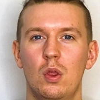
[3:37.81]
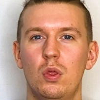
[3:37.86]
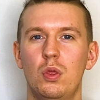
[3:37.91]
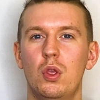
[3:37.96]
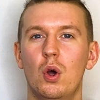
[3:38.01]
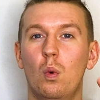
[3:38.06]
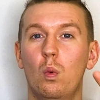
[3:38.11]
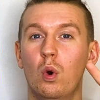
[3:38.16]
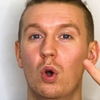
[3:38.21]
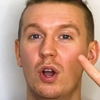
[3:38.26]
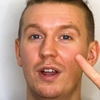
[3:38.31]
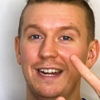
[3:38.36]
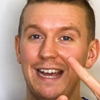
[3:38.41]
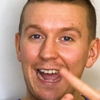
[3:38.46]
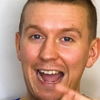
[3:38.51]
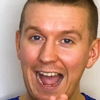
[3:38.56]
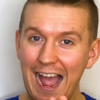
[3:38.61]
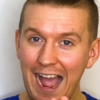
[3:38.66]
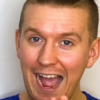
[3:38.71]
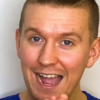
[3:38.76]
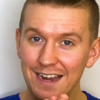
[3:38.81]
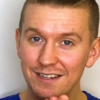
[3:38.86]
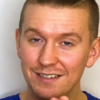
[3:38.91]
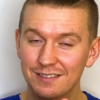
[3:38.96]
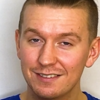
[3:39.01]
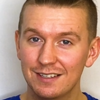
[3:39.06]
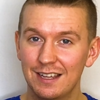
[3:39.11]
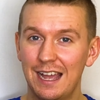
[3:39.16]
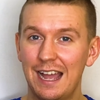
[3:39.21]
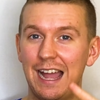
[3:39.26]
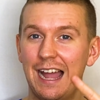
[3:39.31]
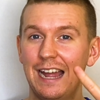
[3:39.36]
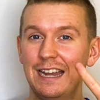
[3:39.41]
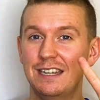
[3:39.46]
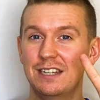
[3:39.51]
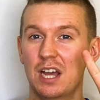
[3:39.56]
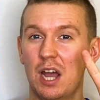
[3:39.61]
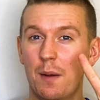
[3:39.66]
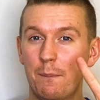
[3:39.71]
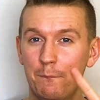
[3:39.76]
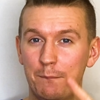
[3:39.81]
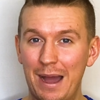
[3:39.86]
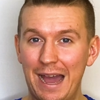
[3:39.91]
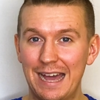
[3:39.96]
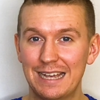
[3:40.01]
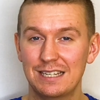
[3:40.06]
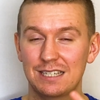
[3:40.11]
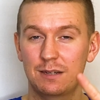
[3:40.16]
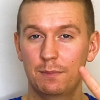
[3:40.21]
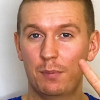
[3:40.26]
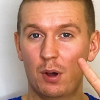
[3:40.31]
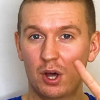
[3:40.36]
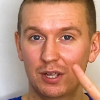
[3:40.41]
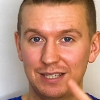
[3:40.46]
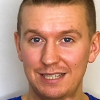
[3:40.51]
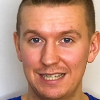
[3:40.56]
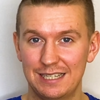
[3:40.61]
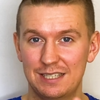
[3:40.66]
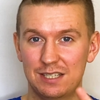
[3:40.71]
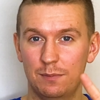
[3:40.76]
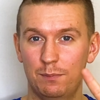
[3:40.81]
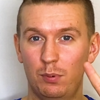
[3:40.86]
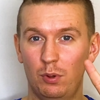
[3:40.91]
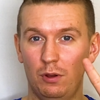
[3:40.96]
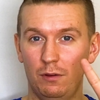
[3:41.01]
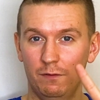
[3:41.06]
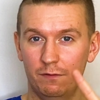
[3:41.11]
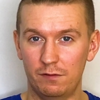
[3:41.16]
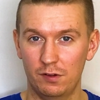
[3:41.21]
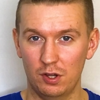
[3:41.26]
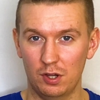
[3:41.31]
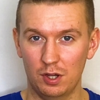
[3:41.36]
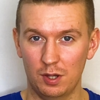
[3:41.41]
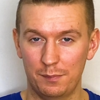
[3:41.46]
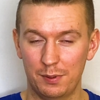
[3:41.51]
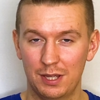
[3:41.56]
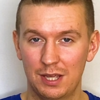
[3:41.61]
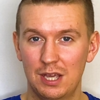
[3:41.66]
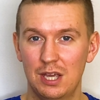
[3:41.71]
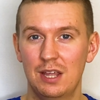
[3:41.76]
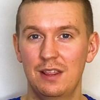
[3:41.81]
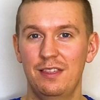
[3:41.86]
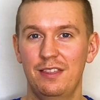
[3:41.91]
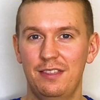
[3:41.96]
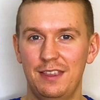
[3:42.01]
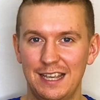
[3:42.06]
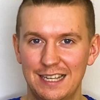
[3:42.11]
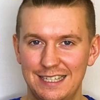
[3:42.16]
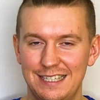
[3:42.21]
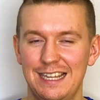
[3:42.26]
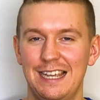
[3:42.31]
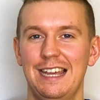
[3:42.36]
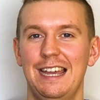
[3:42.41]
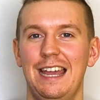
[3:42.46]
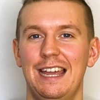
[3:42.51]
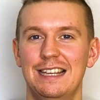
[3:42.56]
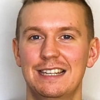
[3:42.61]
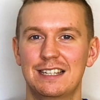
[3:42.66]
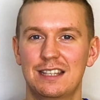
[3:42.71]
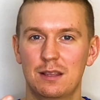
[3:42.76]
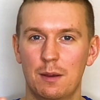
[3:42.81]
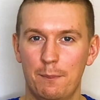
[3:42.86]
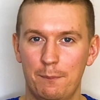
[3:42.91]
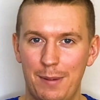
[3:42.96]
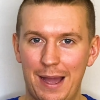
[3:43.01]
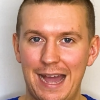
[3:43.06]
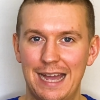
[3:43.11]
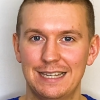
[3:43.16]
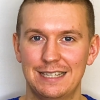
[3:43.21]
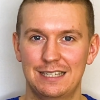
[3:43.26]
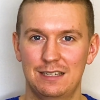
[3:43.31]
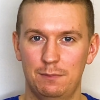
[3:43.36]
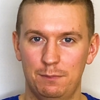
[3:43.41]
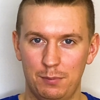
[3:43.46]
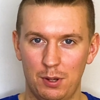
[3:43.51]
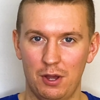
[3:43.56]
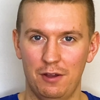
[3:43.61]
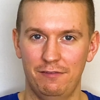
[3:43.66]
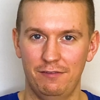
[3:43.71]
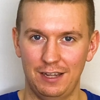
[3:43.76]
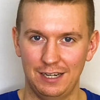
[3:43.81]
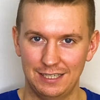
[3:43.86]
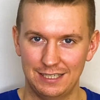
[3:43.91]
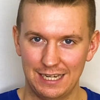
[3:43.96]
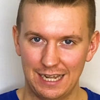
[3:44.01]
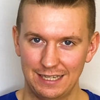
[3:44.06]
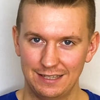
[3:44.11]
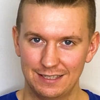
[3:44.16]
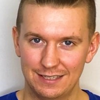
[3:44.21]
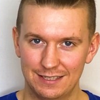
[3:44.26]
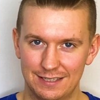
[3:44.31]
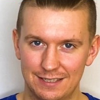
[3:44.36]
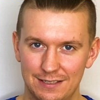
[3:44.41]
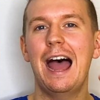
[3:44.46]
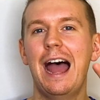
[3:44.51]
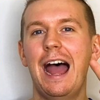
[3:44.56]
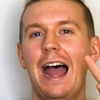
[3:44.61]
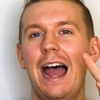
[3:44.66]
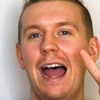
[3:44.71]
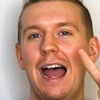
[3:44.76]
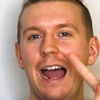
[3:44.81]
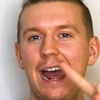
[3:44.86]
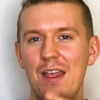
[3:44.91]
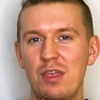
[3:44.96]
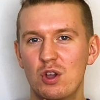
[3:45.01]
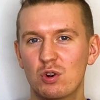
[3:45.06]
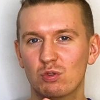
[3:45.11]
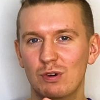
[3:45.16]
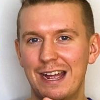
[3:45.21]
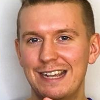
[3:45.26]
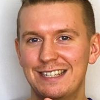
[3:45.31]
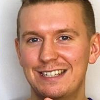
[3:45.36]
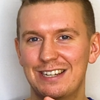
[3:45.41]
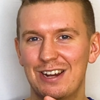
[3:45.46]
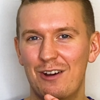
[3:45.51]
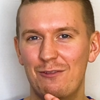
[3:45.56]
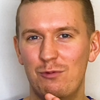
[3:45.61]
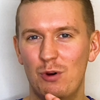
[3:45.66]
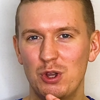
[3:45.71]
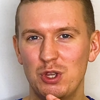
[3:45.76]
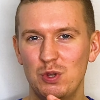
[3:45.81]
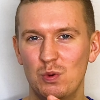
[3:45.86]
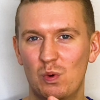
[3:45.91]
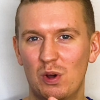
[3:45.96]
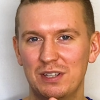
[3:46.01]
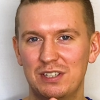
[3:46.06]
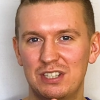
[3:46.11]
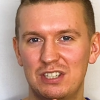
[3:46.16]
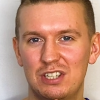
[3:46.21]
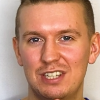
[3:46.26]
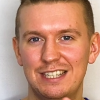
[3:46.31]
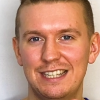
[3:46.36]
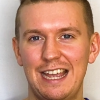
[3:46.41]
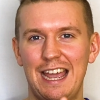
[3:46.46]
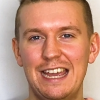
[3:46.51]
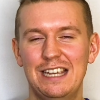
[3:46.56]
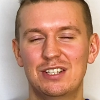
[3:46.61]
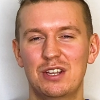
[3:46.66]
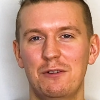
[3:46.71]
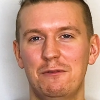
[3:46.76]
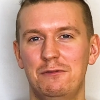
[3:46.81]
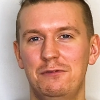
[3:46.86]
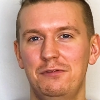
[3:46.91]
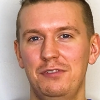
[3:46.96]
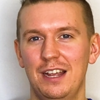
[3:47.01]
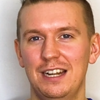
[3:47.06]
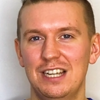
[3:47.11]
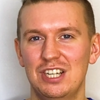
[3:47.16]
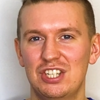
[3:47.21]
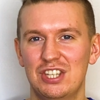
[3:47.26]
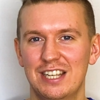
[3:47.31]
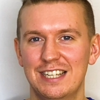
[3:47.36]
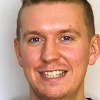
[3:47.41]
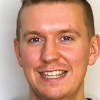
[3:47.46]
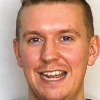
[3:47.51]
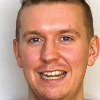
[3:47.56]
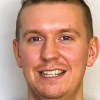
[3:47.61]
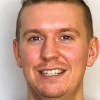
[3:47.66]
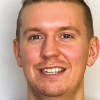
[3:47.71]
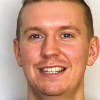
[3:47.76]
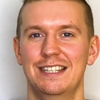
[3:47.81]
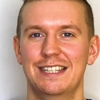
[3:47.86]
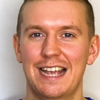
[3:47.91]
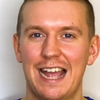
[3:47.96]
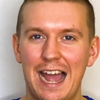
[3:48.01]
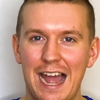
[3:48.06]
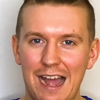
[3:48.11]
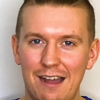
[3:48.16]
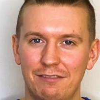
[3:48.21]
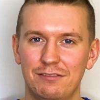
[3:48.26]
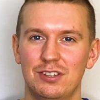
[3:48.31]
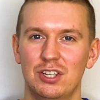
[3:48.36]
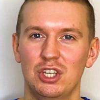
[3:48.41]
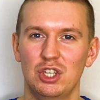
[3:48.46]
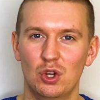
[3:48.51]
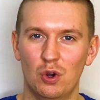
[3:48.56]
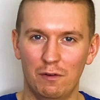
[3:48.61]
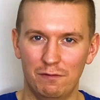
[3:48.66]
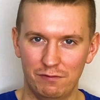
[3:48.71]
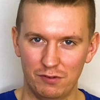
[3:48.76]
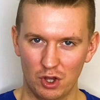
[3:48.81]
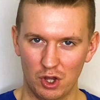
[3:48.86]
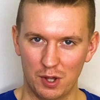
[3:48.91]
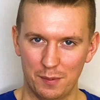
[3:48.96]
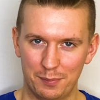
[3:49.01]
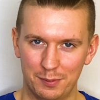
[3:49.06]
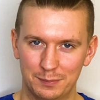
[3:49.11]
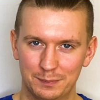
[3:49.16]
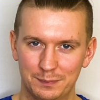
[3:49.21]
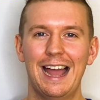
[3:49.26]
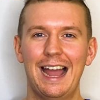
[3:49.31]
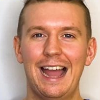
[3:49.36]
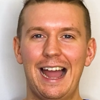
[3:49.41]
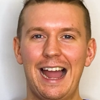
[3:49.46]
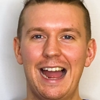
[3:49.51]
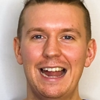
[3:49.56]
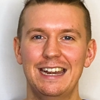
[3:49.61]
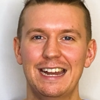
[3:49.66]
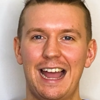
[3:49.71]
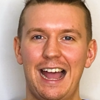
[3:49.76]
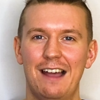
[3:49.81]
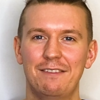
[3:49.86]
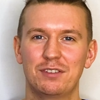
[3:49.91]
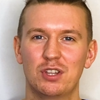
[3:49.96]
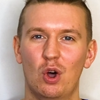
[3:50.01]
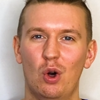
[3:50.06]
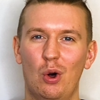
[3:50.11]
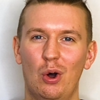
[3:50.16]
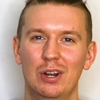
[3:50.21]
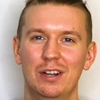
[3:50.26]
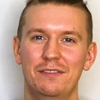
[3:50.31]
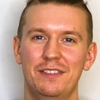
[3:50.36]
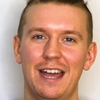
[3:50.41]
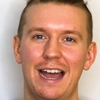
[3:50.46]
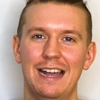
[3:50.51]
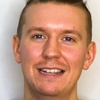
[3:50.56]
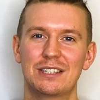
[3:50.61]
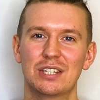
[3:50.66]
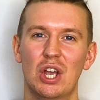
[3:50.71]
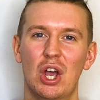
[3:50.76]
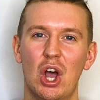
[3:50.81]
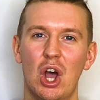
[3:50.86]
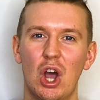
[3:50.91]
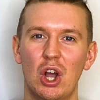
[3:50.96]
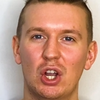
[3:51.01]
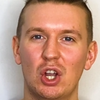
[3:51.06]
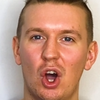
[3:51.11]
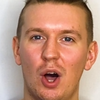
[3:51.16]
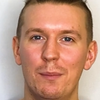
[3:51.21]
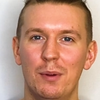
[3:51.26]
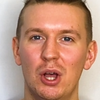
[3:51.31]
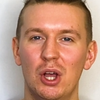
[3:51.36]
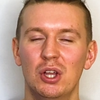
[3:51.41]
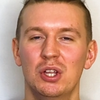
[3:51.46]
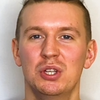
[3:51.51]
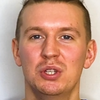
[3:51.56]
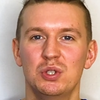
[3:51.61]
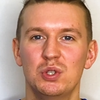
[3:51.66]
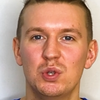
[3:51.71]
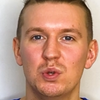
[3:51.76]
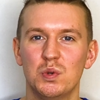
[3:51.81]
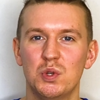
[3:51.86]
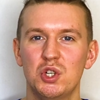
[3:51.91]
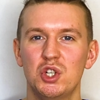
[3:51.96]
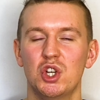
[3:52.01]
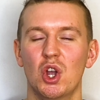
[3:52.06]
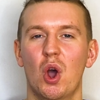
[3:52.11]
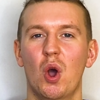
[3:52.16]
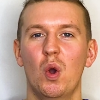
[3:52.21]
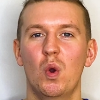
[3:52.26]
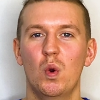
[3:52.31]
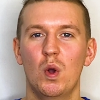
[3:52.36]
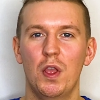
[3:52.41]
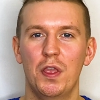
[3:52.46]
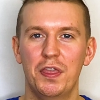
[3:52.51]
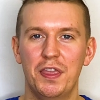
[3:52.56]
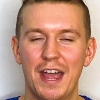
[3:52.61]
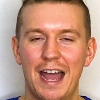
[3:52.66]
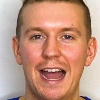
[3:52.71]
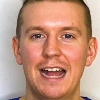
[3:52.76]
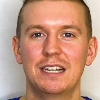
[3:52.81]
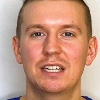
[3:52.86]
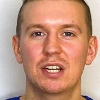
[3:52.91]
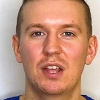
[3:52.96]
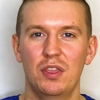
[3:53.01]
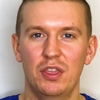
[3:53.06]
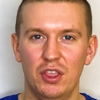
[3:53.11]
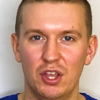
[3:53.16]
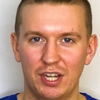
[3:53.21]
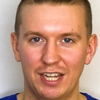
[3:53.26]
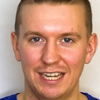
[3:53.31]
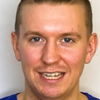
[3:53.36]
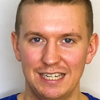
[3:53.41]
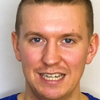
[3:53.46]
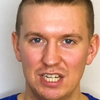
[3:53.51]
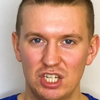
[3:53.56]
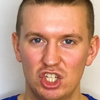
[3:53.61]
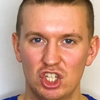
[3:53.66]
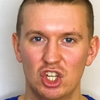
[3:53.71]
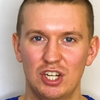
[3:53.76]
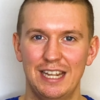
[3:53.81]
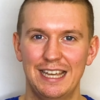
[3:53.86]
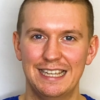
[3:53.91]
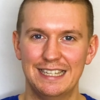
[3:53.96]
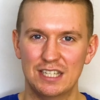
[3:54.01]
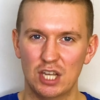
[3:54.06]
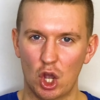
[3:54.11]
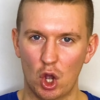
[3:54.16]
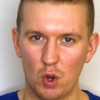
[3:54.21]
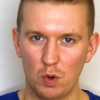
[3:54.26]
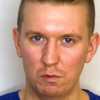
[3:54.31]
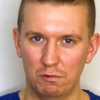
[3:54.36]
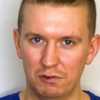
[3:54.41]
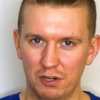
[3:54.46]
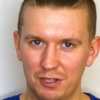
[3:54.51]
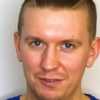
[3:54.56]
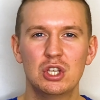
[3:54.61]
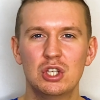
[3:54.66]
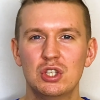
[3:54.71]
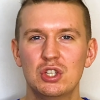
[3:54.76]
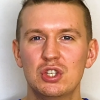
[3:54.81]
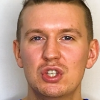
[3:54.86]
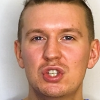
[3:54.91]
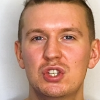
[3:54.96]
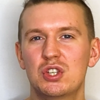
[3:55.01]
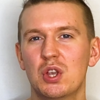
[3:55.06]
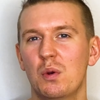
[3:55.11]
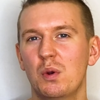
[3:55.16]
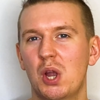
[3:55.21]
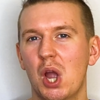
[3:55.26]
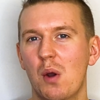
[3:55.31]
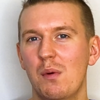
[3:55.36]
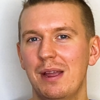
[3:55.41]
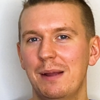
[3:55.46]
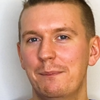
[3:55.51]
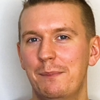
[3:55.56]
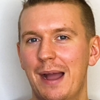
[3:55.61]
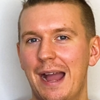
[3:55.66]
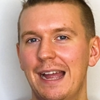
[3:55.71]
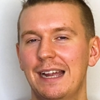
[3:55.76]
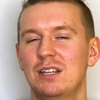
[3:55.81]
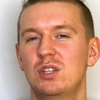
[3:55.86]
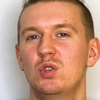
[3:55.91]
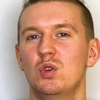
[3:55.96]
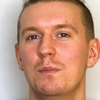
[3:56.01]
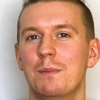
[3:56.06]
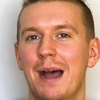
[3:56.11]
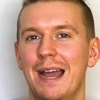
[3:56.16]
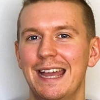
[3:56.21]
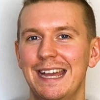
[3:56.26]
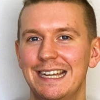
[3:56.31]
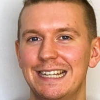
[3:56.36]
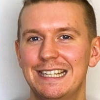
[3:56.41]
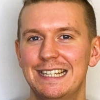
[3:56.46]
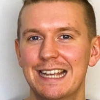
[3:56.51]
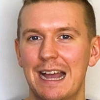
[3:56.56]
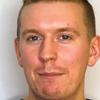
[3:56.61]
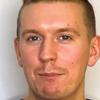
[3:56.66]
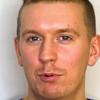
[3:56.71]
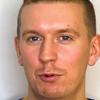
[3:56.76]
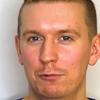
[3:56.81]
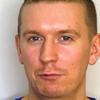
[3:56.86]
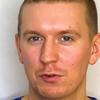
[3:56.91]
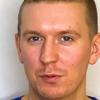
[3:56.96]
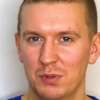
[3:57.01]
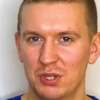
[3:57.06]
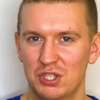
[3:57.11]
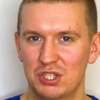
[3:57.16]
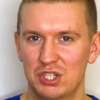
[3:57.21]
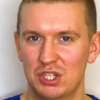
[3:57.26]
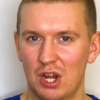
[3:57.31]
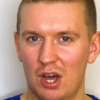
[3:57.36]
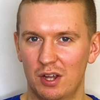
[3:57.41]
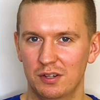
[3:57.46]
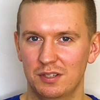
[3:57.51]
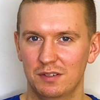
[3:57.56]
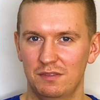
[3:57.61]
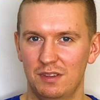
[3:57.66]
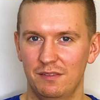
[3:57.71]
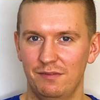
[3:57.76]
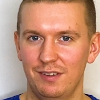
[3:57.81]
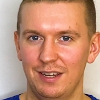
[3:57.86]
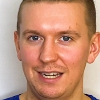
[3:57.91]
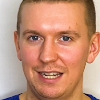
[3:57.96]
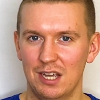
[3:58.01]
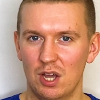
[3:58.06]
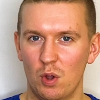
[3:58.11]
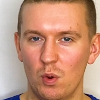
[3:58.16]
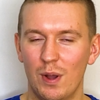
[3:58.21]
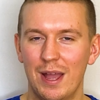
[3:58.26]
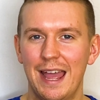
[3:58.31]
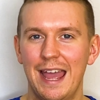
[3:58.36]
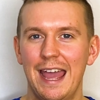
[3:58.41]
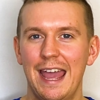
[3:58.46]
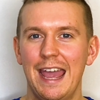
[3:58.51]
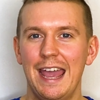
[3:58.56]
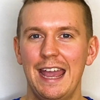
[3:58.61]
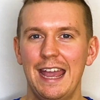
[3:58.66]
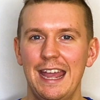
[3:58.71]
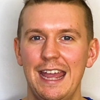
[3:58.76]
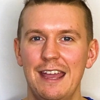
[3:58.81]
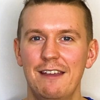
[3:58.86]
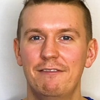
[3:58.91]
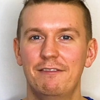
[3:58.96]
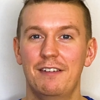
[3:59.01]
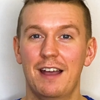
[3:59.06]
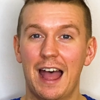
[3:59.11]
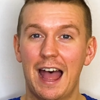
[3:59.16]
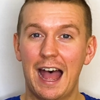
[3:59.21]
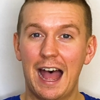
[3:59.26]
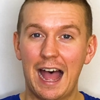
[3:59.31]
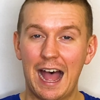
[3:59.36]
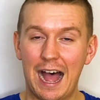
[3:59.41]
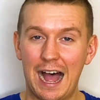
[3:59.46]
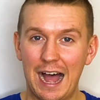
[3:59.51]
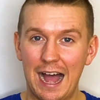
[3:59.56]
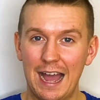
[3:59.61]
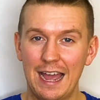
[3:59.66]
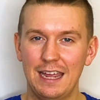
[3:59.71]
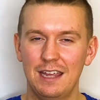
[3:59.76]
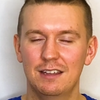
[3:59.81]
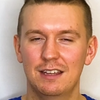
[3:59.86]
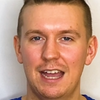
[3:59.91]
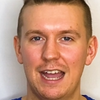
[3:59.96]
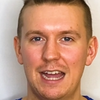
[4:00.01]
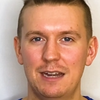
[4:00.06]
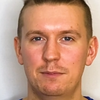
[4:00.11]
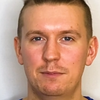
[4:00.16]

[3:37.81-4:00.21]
The word had, and a past participle verb. This is the past perfect tense, and the rest of what you wanted to say. So finish the sentence after your verb. And after all of that, a comma to show that the condition is over. So going back to my example from the start of the video, if I had